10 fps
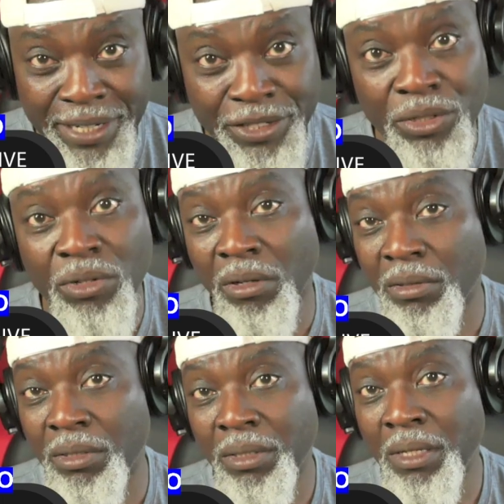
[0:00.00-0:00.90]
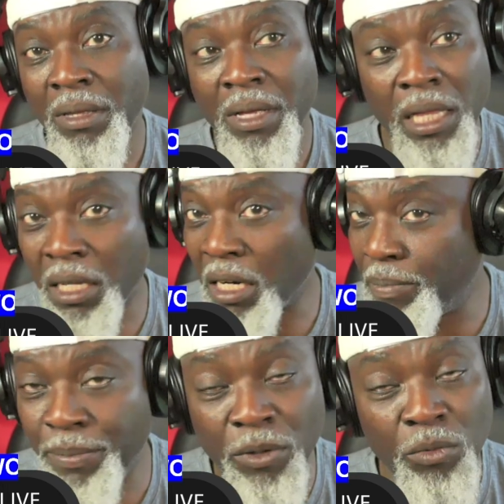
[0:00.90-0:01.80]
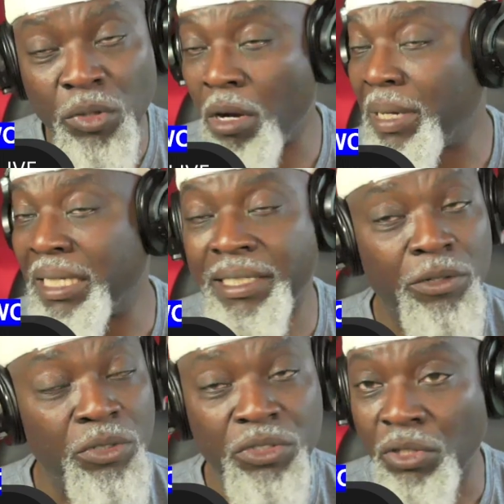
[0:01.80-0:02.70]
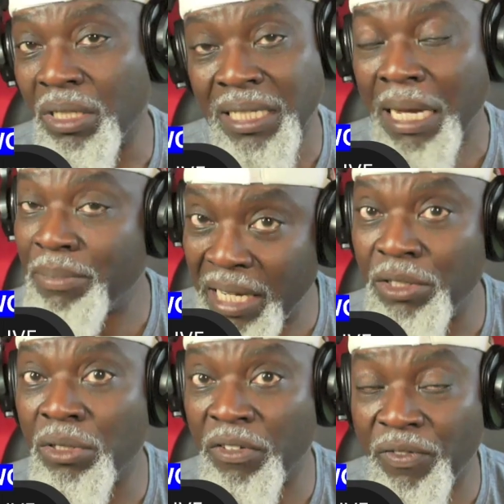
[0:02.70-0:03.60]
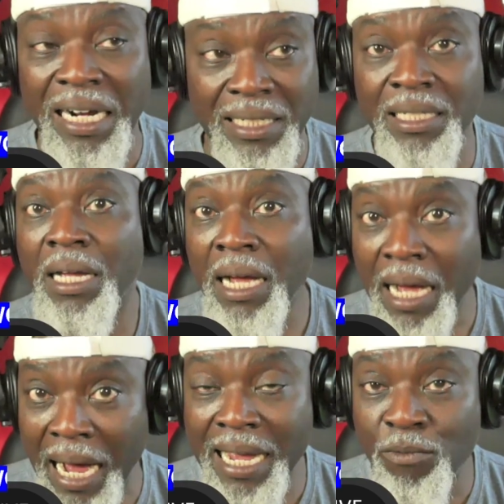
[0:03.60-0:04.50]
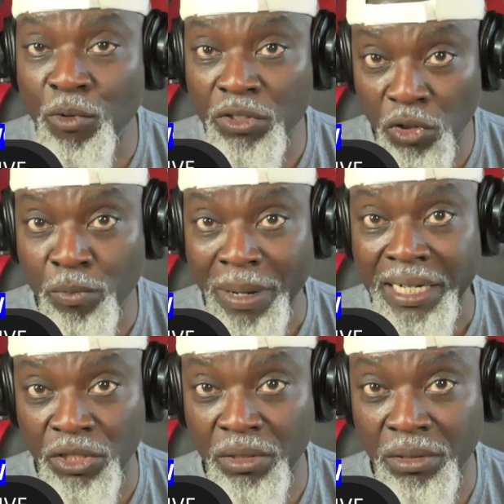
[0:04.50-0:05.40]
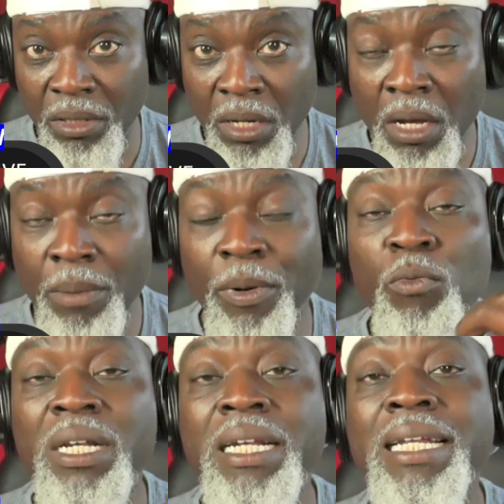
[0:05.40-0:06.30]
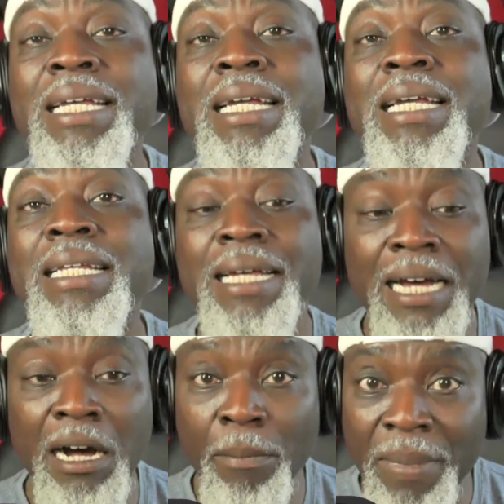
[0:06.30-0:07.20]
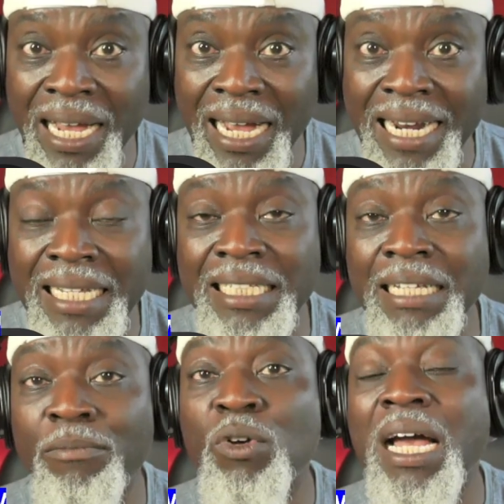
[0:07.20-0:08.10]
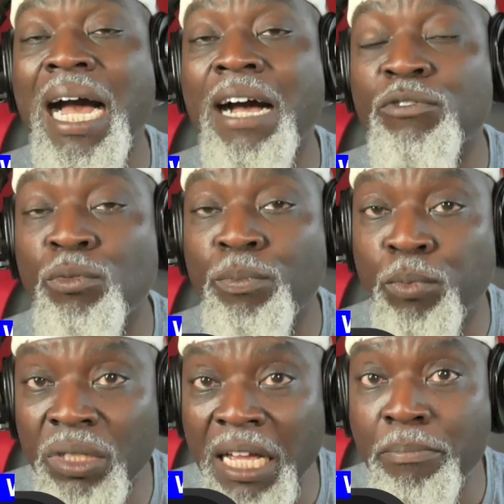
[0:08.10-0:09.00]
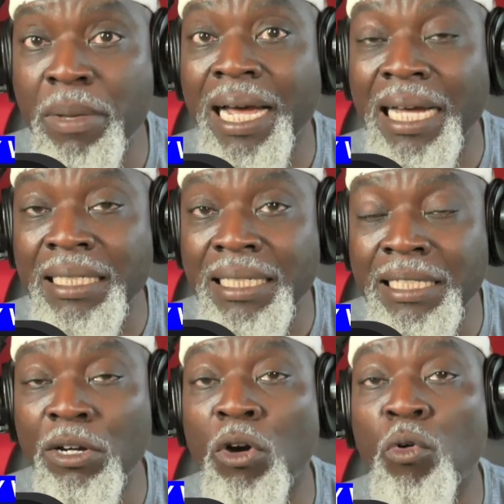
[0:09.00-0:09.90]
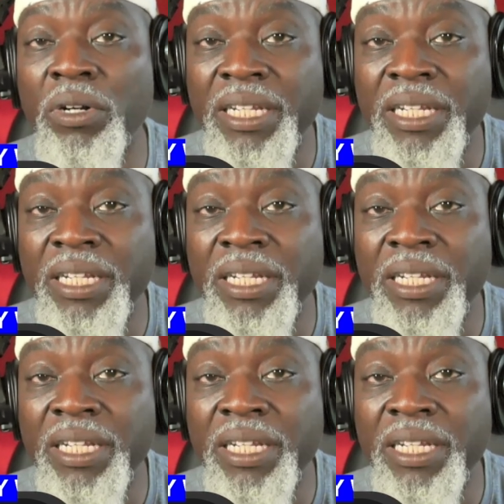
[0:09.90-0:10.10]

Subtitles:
you not. A lot of people will come and tell you stories. I'm telling you the facts. I want Yoruba Nation, but we need a mechanism. We have to put a mechanism. The only